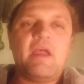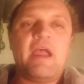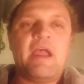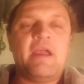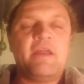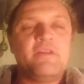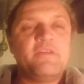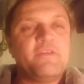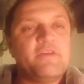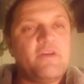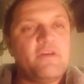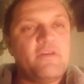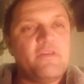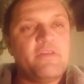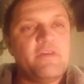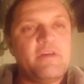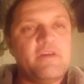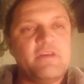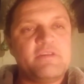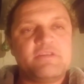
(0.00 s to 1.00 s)
and
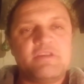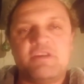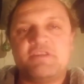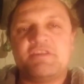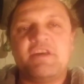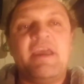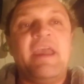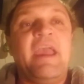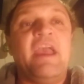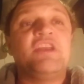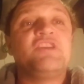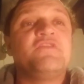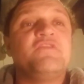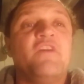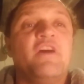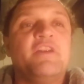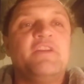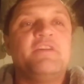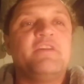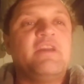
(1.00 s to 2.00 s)
it's a hedge
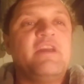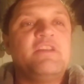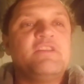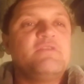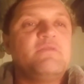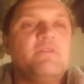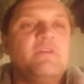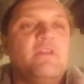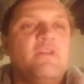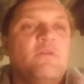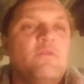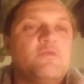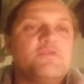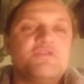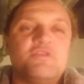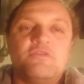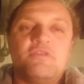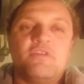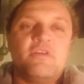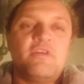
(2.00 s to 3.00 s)
fund again,
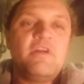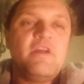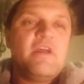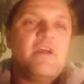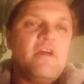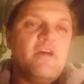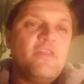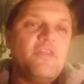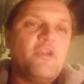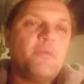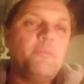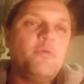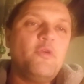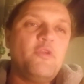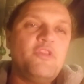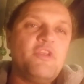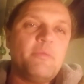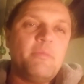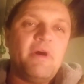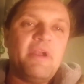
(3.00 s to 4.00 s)
so they're
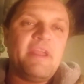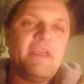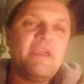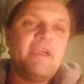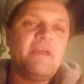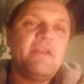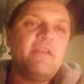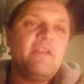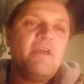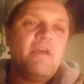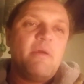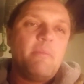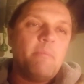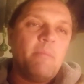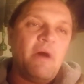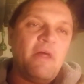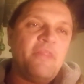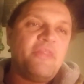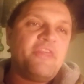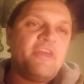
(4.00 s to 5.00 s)
putting their money in
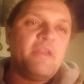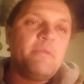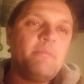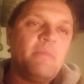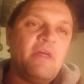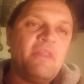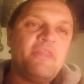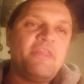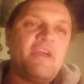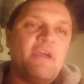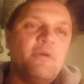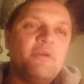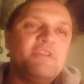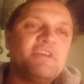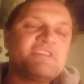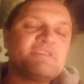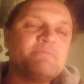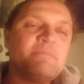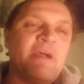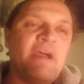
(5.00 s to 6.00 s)
month out. It
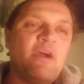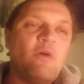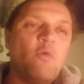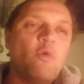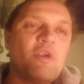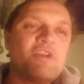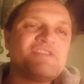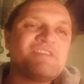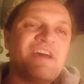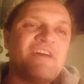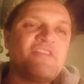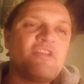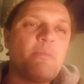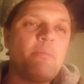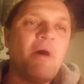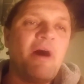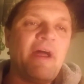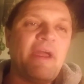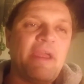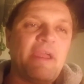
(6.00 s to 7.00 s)
doesn't matter what it's at, they're
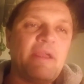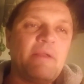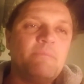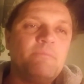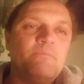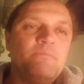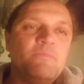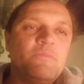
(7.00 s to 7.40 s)
buying.